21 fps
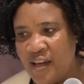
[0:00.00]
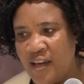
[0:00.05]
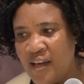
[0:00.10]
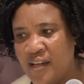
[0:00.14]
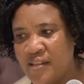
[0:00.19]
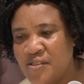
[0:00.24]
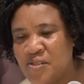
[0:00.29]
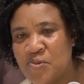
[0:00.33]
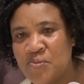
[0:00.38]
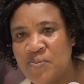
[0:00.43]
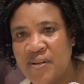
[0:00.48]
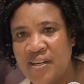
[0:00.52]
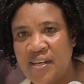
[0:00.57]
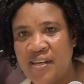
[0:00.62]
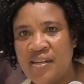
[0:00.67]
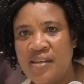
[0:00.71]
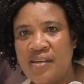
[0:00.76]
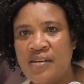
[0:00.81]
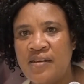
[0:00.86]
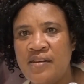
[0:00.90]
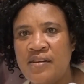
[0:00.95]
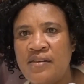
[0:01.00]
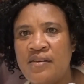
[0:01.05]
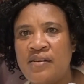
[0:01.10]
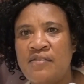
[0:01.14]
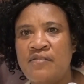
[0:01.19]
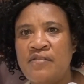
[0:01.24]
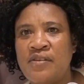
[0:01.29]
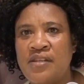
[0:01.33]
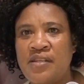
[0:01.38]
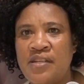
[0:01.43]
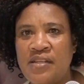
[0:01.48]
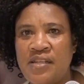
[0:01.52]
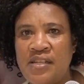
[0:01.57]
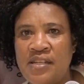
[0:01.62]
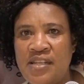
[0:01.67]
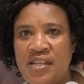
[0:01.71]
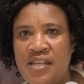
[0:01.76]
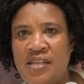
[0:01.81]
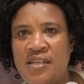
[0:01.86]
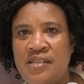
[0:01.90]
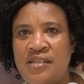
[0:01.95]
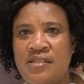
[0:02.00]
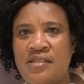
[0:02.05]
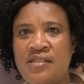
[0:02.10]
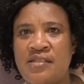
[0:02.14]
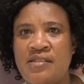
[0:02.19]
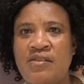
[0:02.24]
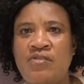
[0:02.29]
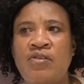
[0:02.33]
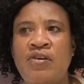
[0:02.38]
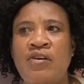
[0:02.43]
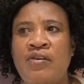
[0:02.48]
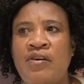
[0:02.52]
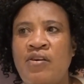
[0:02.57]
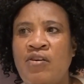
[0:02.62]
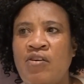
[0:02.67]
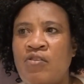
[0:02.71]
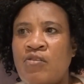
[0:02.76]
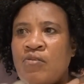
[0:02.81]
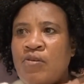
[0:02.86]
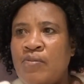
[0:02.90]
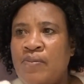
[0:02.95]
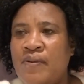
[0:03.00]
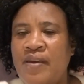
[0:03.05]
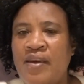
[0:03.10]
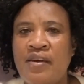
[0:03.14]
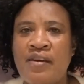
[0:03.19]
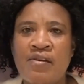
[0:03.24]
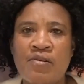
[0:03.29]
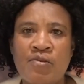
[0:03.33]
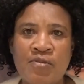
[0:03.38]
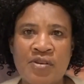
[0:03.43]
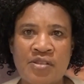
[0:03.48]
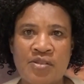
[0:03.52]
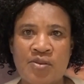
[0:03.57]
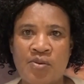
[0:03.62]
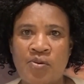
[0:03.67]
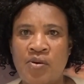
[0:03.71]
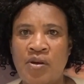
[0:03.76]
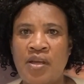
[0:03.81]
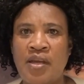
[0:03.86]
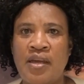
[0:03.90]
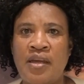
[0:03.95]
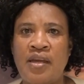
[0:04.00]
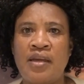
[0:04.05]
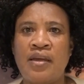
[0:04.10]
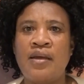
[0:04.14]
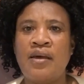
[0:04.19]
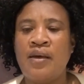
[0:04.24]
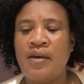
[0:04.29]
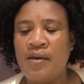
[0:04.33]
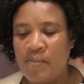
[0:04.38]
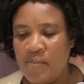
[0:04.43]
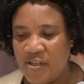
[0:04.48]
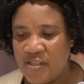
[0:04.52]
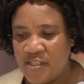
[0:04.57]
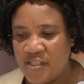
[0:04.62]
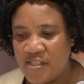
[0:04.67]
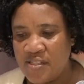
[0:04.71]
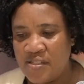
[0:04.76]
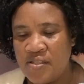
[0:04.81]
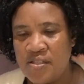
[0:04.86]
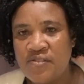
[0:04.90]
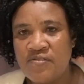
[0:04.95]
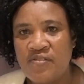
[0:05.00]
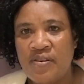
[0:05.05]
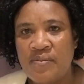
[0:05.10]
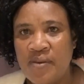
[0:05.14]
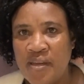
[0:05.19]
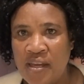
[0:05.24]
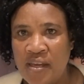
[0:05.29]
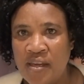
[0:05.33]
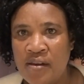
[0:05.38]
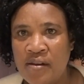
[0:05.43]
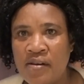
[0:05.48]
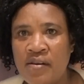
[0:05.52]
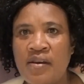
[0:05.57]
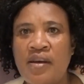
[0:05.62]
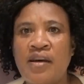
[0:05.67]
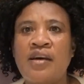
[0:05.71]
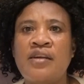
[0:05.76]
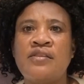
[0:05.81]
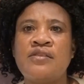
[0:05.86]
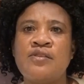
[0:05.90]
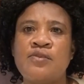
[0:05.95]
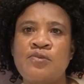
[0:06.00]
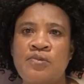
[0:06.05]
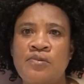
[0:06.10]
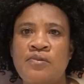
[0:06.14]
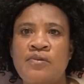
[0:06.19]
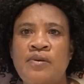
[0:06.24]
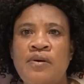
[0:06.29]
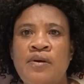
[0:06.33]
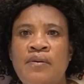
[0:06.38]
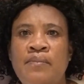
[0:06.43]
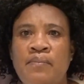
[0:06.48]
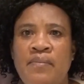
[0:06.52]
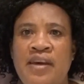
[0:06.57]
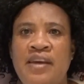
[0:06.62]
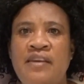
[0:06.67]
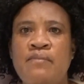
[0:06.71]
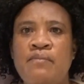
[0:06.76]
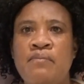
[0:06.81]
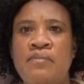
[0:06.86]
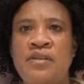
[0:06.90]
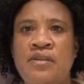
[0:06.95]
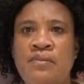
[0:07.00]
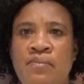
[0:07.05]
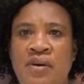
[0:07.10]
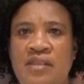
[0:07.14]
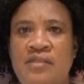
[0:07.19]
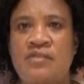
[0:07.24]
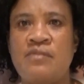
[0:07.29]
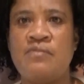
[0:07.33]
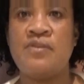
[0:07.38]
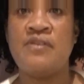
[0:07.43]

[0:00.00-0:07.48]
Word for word: and to my knees. Up here was okay, but it's just from here and to my, the bottom